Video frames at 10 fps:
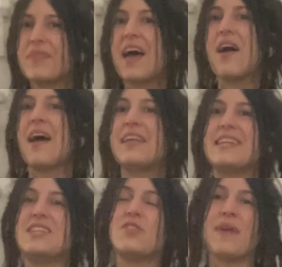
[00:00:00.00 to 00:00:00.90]
I
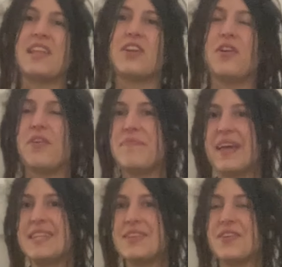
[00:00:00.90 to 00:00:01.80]
like to do my little
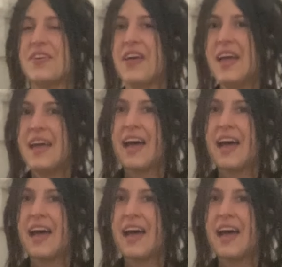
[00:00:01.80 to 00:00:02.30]
mental